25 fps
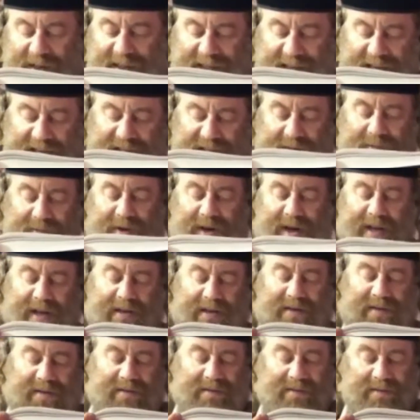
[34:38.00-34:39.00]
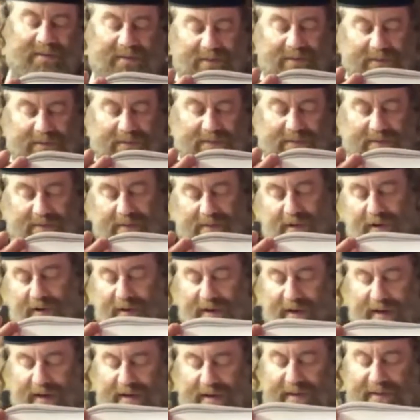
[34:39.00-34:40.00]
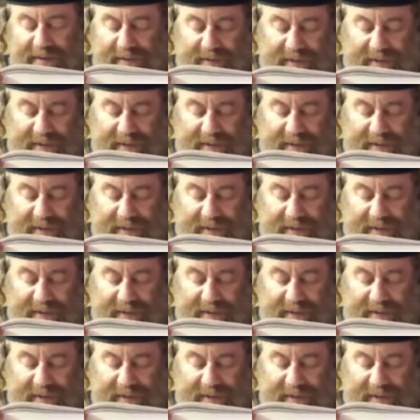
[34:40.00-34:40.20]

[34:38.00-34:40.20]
such a bread. Okay.